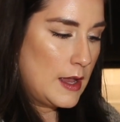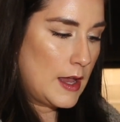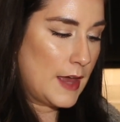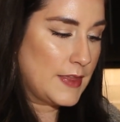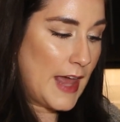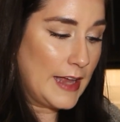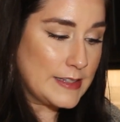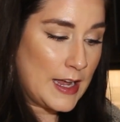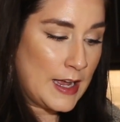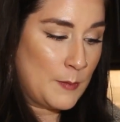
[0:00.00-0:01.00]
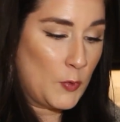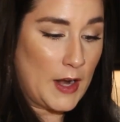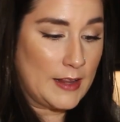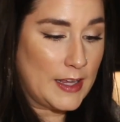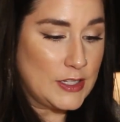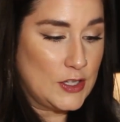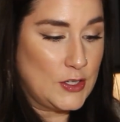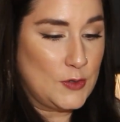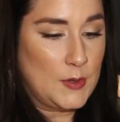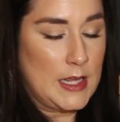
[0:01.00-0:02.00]
At that time, what I like to
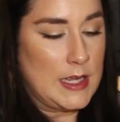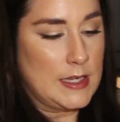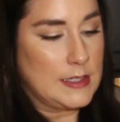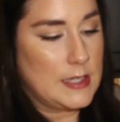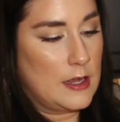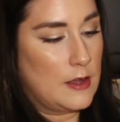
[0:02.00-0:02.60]
do is